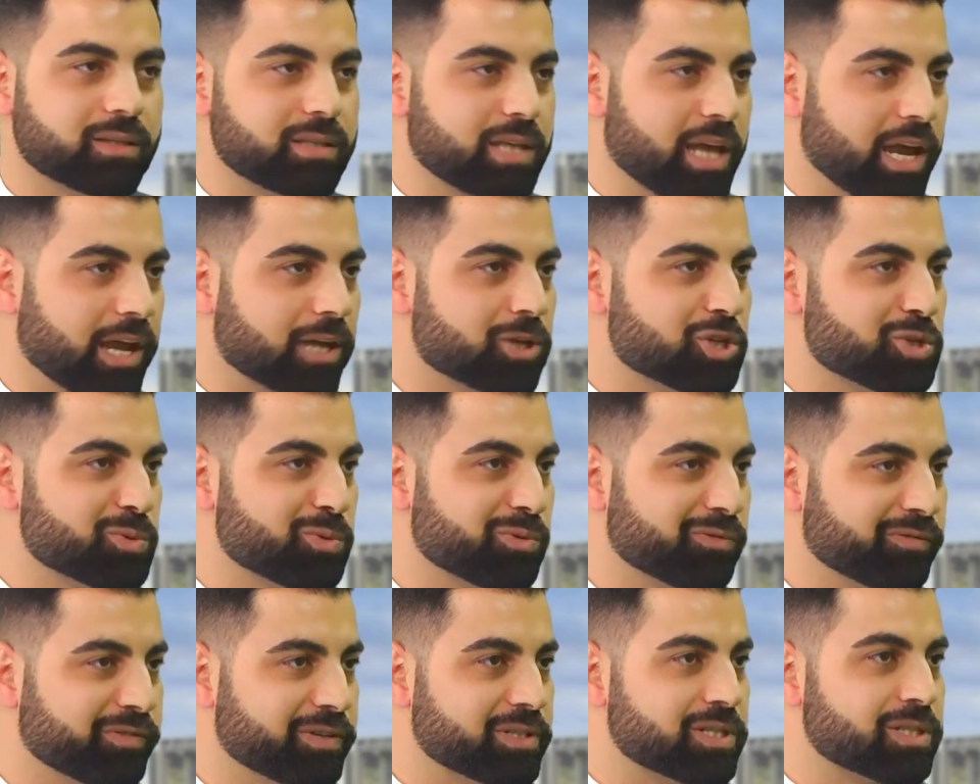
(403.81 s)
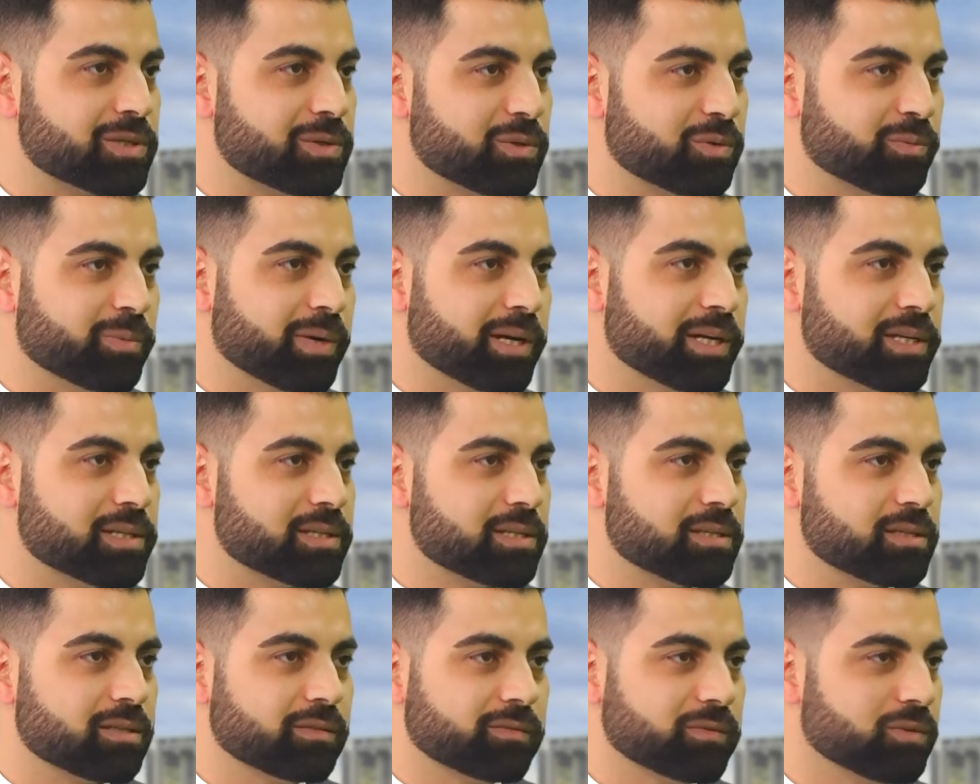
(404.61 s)
tangible physical
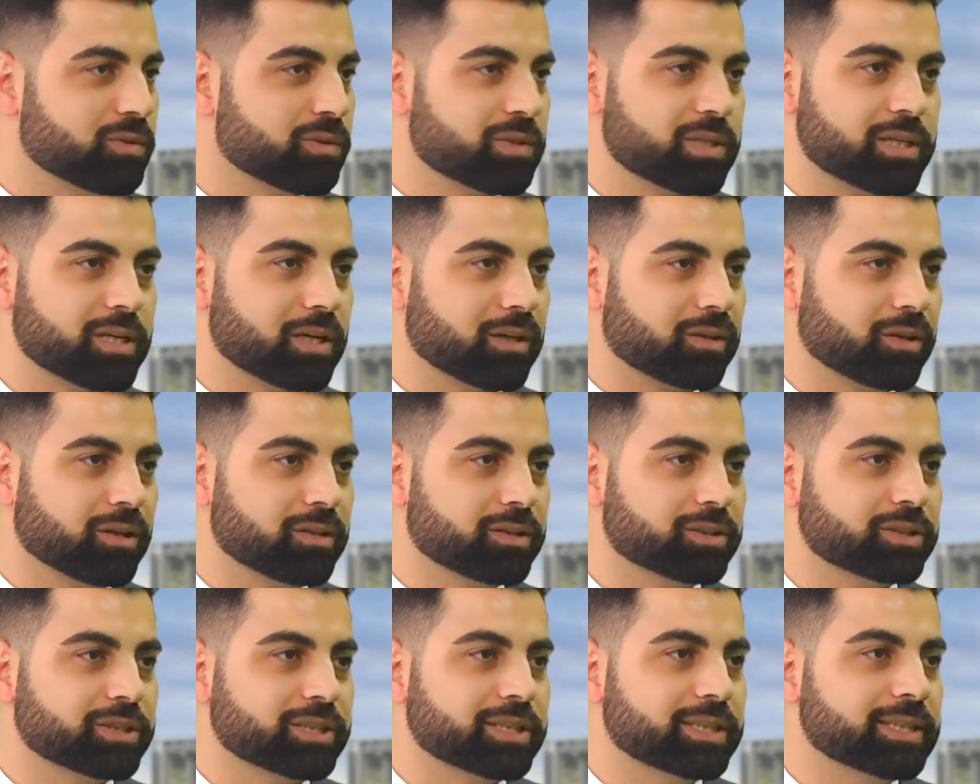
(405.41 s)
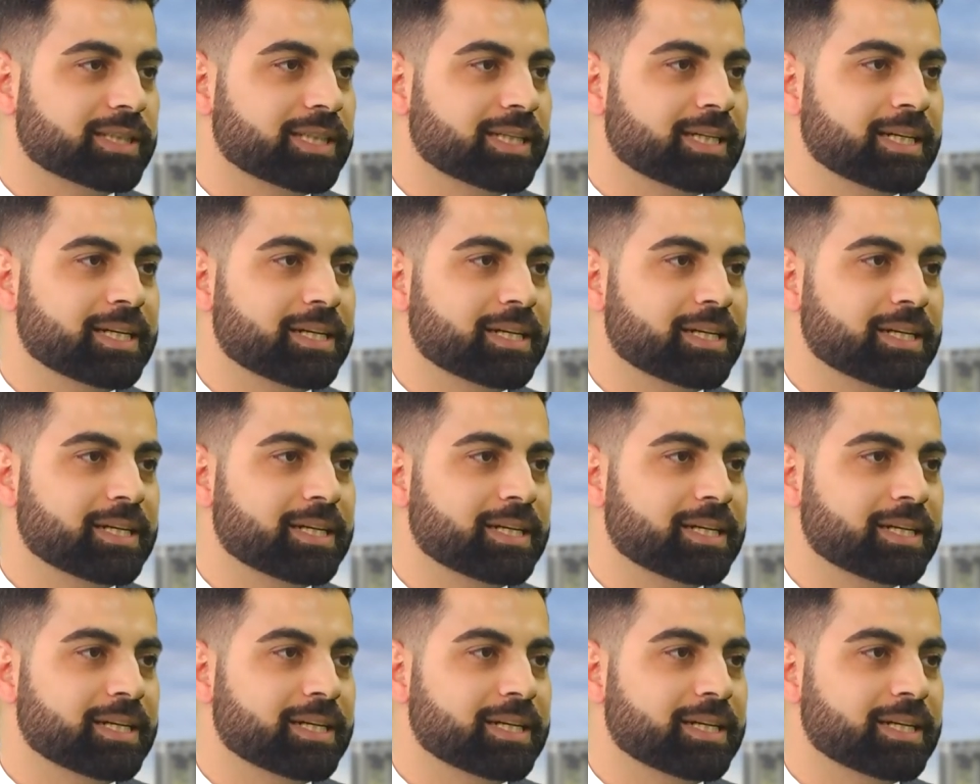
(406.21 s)
basis of all technology